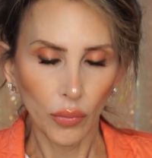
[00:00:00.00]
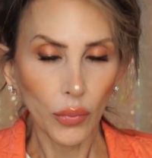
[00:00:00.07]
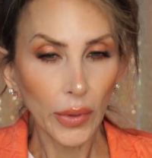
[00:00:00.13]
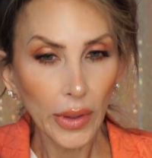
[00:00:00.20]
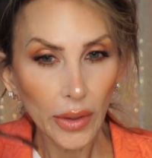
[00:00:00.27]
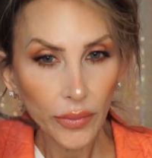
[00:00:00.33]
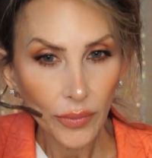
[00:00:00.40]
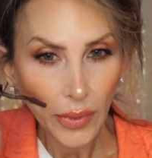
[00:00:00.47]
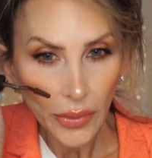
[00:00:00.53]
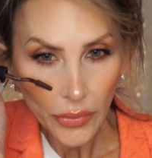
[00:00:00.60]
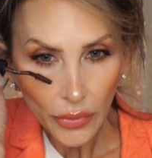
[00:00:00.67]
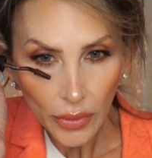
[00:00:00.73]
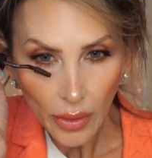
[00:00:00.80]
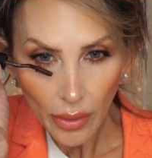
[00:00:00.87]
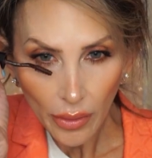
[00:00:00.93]
Brown
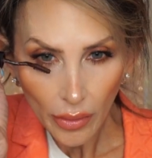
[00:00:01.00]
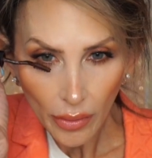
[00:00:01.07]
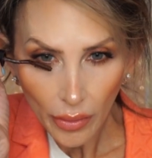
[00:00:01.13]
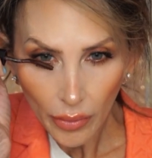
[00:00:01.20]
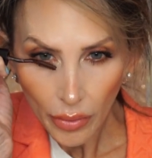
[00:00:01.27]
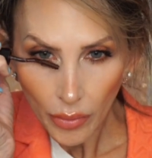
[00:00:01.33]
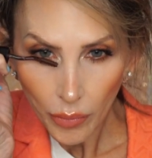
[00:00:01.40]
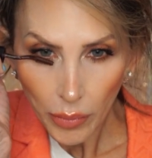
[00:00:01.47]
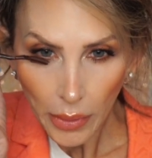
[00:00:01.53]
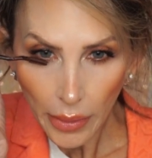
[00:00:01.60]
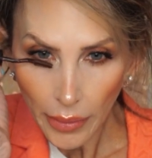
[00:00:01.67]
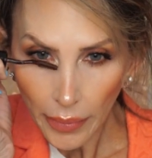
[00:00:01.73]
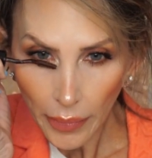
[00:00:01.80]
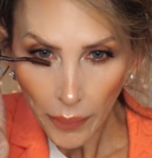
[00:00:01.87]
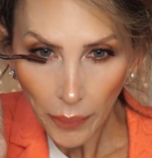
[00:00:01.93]
mascara on the
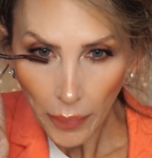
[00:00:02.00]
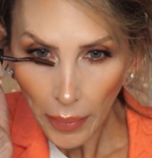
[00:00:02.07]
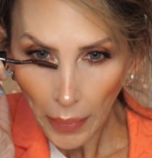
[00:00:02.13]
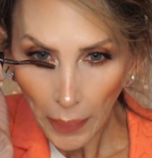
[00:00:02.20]
bottom.